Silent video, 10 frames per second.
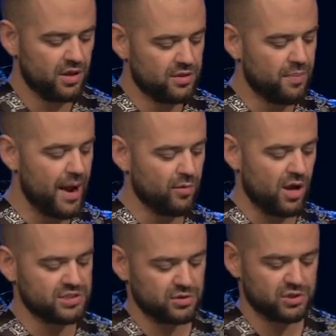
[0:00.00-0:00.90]
The Bible
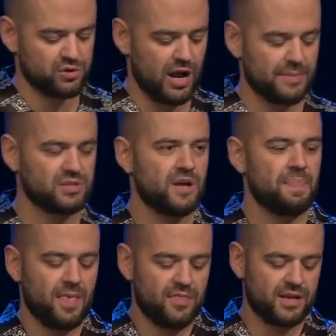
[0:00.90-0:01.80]
also
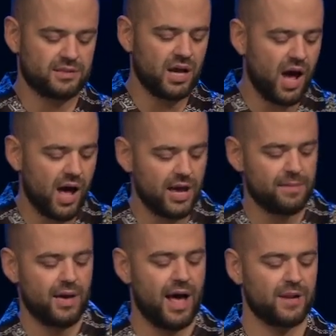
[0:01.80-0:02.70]
describes that time
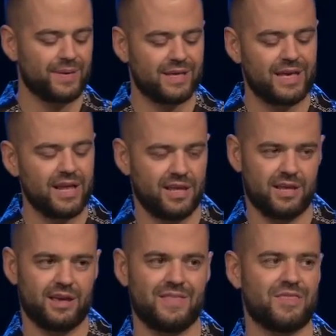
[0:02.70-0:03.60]
had a
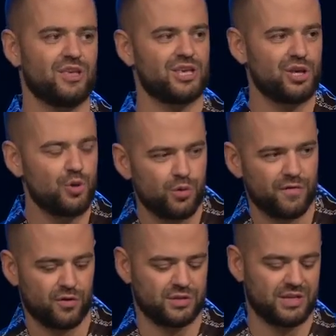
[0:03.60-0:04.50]
beginning and that the
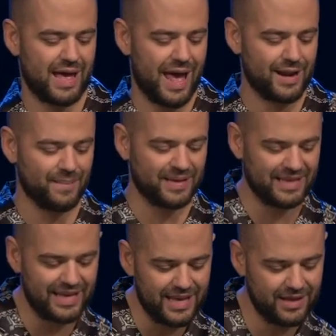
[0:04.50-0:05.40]
universe had a
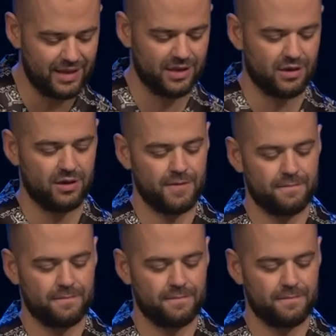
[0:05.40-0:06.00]
beginning.